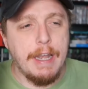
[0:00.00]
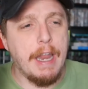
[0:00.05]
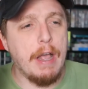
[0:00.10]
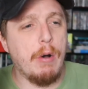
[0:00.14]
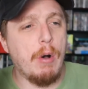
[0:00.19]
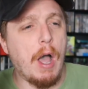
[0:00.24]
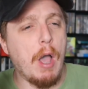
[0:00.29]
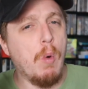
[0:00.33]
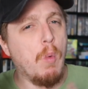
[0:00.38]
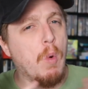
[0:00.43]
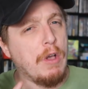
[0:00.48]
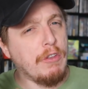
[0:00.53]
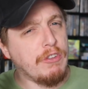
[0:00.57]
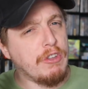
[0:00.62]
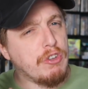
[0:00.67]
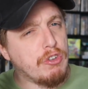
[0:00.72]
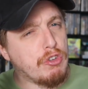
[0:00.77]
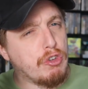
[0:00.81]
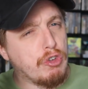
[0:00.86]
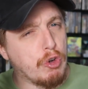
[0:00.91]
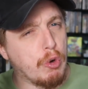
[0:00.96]
Now, I
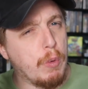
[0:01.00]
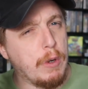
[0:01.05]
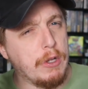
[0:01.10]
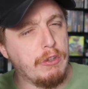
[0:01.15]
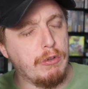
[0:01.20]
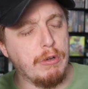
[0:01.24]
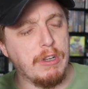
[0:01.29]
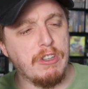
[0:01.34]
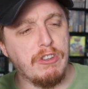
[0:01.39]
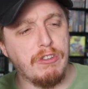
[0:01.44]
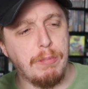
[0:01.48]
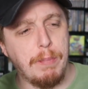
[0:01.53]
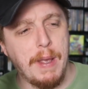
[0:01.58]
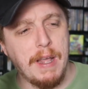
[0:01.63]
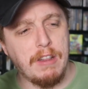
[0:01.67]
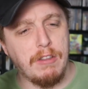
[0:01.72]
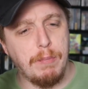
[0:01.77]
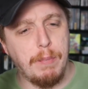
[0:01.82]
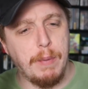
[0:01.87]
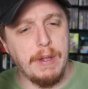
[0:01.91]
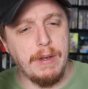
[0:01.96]
wasn't sure what to
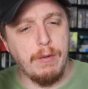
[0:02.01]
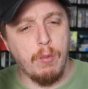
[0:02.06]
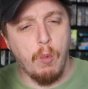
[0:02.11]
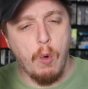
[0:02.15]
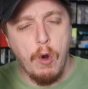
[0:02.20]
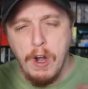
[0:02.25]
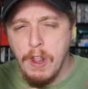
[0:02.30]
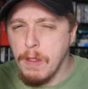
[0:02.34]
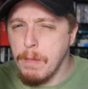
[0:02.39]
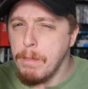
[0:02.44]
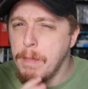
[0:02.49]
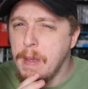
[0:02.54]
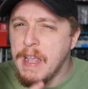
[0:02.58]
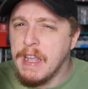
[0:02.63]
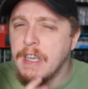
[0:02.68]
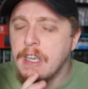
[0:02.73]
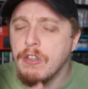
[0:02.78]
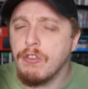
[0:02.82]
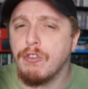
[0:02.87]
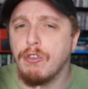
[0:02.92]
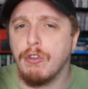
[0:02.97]
expect, but one of the
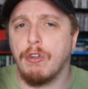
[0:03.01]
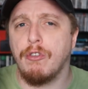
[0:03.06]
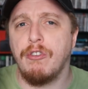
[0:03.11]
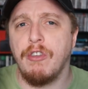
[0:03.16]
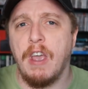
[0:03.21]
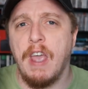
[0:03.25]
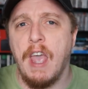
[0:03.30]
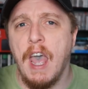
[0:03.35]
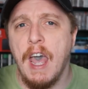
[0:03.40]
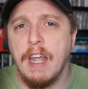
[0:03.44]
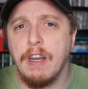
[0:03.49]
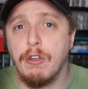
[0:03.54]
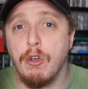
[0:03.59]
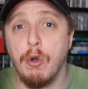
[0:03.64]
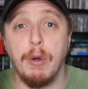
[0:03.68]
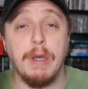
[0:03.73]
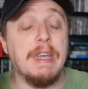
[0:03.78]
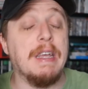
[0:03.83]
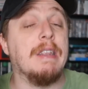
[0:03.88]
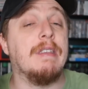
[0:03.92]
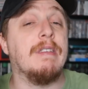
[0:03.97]
main concerns I had
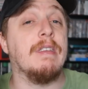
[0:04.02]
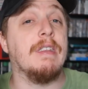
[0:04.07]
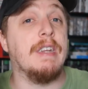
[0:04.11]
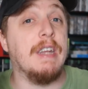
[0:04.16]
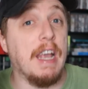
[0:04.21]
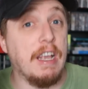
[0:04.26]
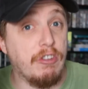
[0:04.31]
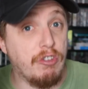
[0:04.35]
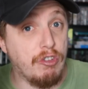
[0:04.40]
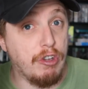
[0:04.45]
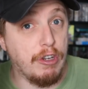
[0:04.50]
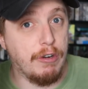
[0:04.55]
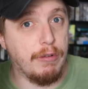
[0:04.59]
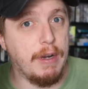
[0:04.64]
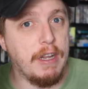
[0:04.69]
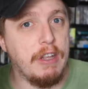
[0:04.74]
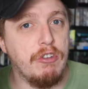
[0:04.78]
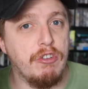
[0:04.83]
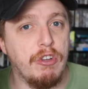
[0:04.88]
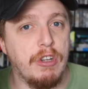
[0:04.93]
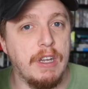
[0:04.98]
going into the next
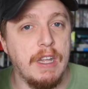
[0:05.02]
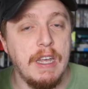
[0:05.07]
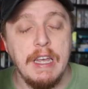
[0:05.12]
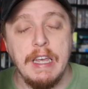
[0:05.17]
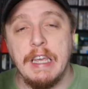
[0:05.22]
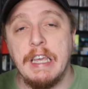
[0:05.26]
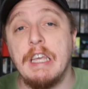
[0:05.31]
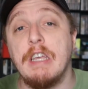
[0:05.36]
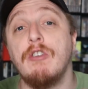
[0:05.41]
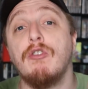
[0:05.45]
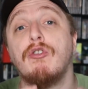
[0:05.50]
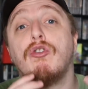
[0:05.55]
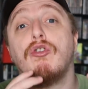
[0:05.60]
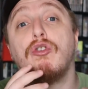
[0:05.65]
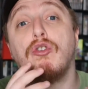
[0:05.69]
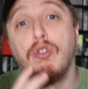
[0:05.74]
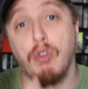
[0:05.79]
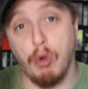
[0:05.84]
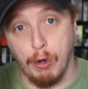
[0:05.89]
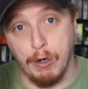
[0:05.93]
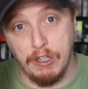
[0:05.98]
generation is
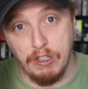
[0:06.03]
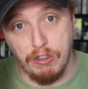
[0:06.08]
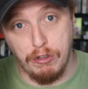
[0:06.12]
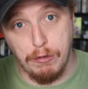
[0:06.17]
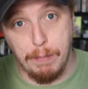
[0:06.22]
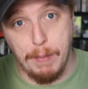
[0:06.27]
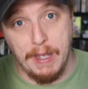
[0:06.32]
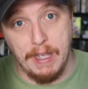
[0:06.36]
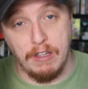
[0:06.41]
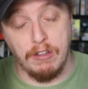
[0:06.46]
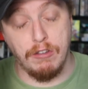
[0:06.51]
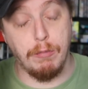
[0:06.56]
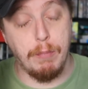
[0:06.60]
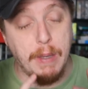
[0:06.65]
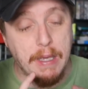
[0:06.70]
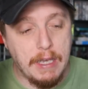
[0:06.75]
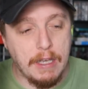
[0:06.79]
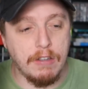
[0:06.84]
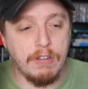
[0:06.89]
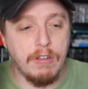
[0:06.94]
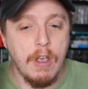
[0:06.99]
storage space,
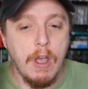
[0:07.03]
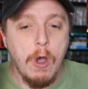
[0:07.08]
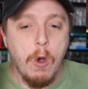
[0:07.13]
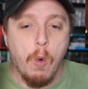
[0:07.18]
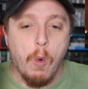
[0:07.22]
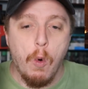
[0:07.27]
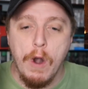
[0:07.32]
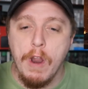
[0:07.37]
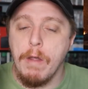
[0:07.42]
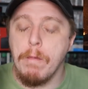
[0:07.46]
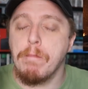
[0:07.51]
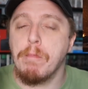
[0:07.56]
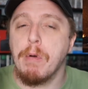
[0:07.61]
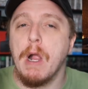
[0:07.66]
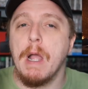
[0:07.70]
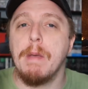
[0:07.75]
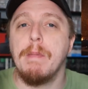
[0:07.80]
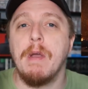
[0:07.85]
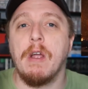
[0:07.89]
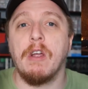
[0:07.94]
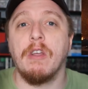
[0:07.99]
because one of the
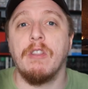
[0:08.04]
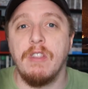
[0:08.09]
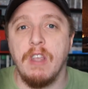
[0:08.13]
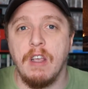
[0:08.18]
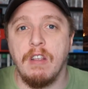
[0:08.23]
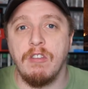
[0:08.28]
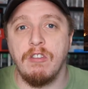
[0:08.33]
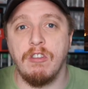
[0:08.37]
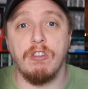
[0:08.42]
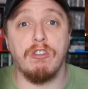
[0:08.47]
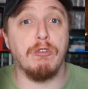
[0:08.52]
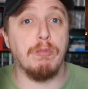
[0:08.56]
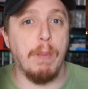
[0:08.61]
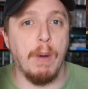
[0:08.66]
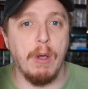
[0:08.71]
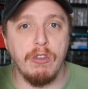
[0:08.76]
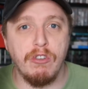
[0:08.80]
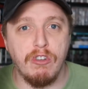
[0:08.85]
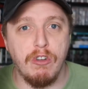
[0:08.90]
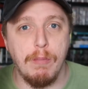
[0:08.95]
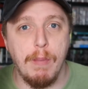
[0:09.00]
primary things that's
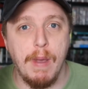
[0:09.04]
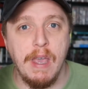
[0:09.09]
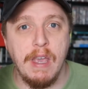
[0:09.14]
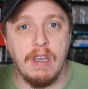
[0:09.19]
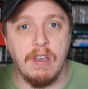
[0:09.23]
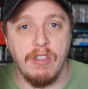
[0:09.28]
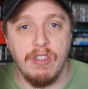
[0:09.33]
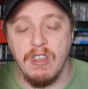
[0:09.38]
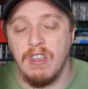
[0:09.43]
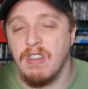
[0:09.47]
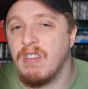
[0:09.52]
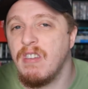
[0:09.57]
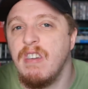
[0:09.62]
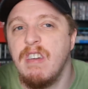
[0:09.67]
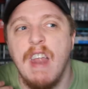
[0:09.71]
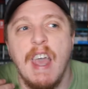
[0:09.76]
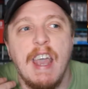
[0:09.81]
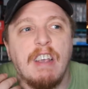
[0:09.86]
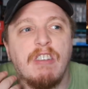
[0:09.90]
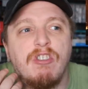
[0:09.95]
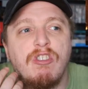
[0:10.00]
supposed to make this
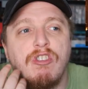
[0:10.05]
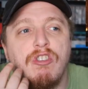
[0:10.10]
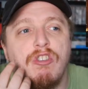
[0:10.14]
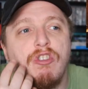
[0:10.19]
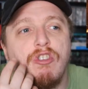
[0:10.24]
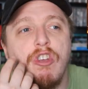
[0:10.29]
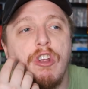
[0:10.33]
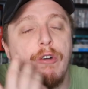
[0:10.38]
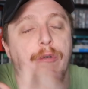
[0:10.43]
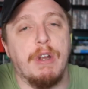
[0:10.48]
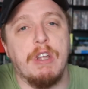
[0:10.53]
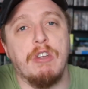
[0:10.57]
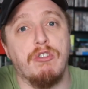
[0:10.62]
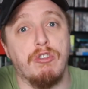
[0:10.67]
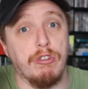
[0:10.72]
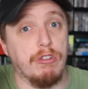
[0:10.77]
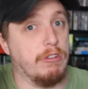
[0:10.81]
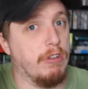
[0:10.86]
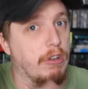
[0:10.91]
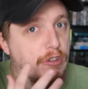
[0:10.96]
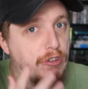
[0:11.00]
next
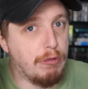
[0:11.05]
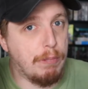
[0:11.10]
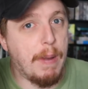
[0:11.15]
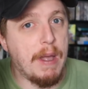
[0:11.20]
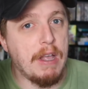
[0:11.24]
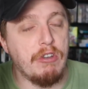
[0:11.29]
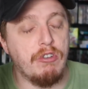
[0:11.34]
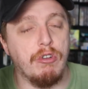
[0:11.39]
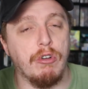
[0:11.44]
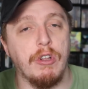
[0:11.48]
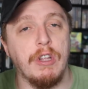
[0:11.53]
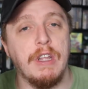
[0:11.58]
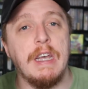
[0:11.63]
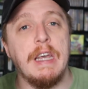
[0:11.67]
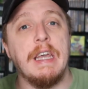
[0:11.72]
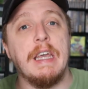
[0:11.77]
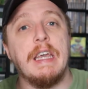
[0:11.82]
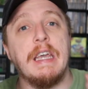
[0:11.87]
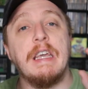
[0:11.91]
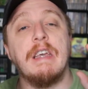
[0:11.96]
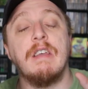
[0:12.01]
generation so special
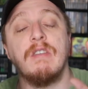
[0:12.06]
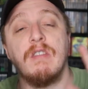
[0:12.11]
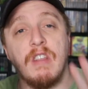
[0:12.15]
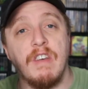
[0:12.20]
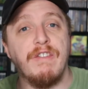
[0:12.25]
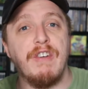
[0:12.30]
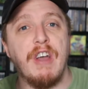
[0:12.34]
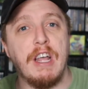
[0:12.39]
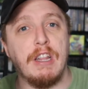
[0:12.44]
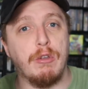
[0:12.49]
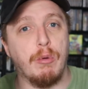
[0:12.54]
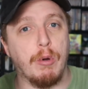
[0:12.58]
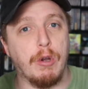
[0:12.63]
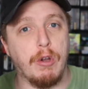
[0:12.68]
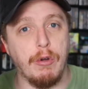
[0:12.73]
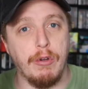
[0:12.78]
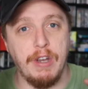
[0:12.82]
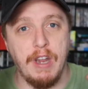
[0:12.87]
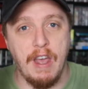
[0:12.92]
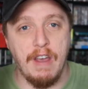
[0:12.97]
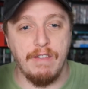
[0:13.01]
is the fact that we're
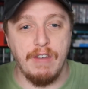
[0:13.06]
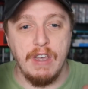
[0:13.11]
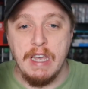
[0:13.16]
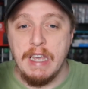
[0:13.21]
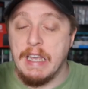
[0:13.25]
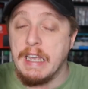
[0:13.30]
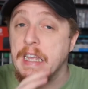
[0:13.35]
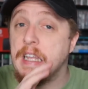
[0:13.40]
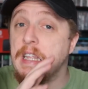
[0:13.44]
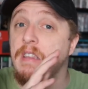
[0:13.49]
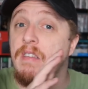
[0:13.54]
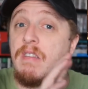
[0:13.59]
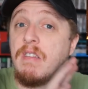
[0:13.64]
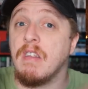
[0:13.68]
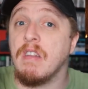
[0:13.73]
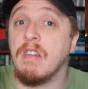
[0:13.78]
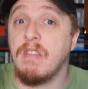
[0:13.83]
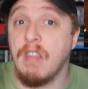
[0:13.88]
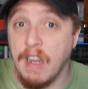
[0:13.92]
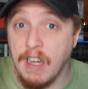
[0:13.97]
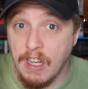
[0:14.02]
going to have
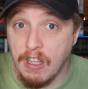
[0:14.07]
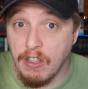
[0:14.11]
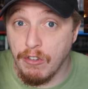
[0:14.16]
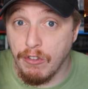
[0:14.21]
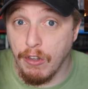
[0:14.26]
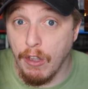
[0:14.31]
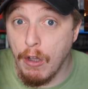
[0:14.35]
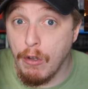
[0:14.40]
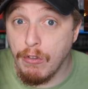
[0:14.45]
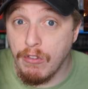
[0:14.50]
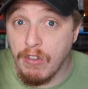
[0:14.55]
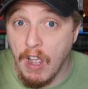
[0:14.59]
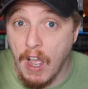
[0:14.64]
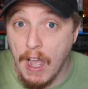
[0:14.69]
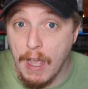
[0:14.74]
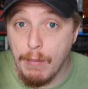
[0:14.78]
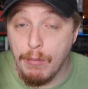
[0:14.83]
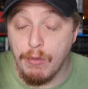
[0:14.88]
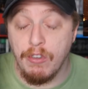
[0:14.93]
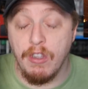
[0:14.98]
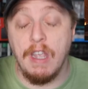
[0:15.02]
instantaneous load
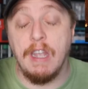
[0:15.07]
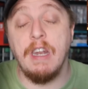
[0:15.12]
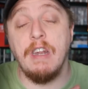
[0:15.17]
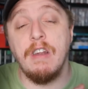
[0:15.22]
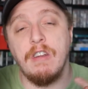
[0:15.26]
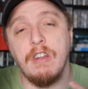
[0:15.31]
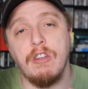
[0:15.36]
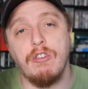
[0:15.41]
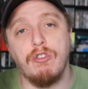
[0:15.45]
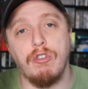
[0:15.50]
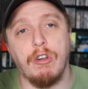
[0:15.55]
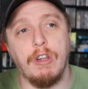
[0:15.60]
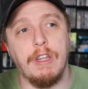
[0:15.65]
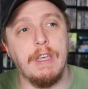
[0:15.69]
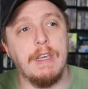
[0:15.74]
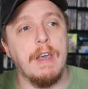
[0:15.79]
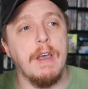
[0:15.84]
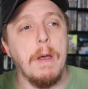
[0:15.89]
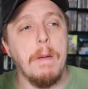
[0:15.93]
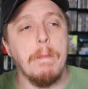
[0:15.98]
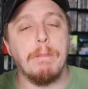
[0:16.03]
times, and
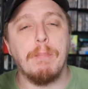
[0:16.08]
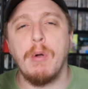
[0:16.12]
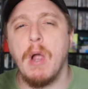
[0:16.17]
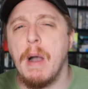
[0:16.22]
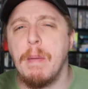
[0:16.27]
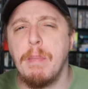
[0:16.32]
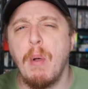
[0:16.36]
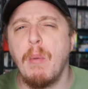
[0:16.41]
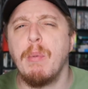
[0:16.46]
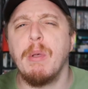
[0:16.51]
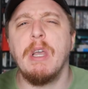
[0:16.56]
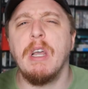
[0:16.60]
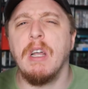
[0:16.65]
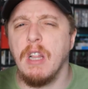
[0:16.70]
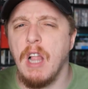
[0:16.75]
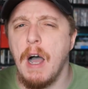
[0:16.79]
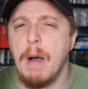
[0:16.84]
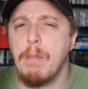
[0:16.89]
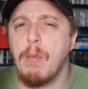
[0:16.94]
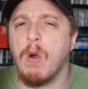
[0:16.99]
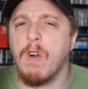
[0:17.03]
additionally, probably a
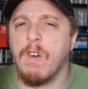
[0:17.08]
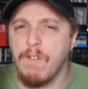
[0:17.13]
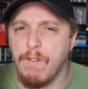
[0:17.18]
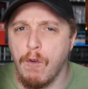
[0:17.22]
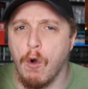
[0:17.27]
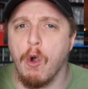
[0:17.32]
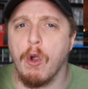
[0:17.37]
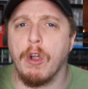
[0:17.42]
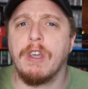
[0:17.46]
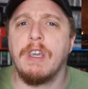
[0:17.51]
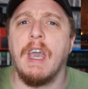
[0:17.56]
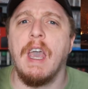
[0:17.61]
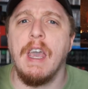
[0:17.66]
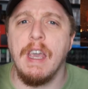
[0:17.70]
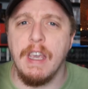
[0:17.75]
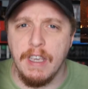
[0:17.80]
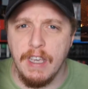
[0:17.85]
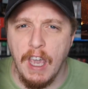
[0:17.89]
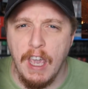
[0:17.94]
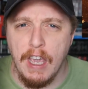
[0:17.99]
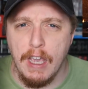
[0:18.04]
lot more
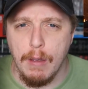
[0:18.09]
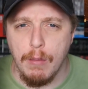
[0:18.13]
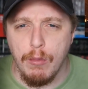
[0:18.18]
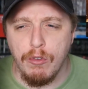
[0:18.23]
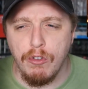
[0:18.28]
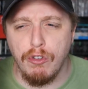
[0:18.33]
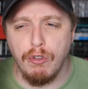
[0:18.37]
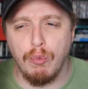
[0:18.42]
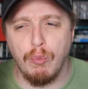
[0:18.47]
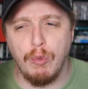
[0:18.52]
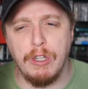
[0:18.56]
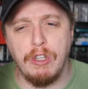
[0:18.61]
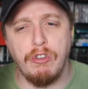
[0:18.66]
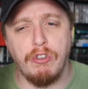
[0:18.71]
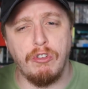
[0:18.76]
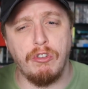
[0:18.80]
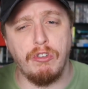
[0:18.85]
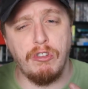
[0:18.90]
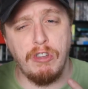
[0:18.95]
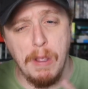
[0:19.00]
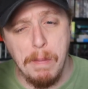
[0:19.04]
4K games,
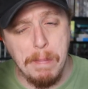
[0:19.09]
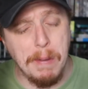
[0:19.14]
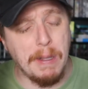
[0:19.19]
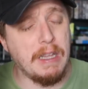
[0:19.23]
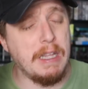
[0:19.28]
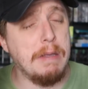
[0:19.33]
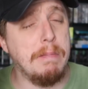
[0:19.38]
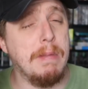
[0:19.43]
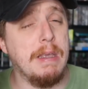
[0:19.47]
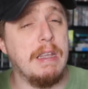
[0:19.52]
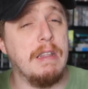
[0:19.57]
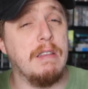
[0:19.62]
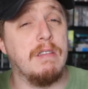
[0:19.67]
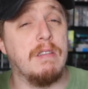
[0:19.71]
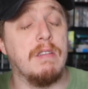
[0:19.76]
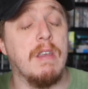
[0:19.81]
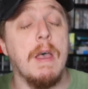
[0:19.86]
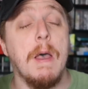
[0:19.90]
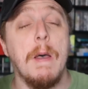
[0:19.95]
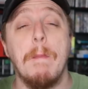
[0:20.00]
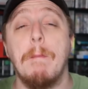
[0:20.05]
which typically
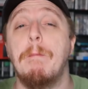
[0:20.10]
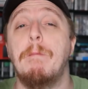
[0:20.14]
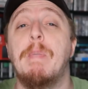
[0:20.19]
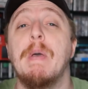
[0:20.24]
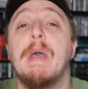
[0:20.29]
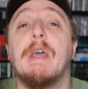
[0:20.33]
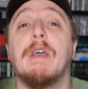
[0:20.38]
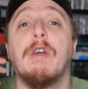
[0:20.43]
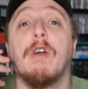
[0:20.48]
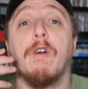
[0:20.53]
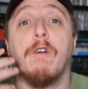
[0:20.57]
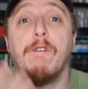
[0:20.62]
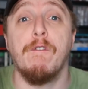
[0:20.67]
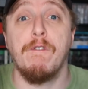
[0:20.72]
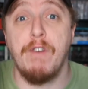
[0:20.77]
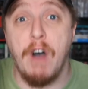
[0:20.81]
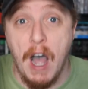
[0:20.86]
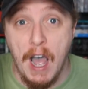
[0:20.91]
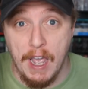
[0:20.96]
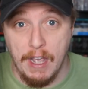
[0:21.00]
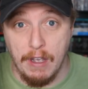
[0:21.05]
means bigger
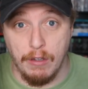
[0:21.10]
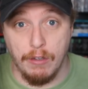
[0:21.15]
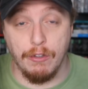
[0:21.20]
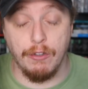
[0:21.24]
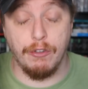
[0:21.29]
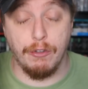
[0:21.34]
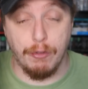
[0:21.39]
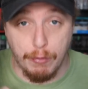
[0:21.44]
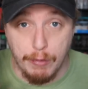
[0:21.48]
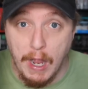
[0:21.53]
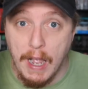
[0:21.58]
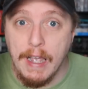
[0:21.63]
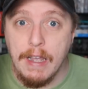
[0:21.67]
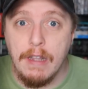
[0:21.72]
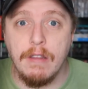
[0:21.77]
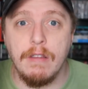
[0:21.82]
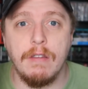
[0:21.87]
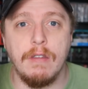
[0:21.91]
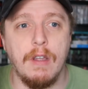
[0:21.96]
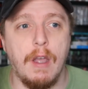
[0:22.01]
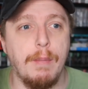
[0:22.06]
files,
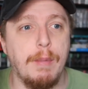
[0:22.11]
right?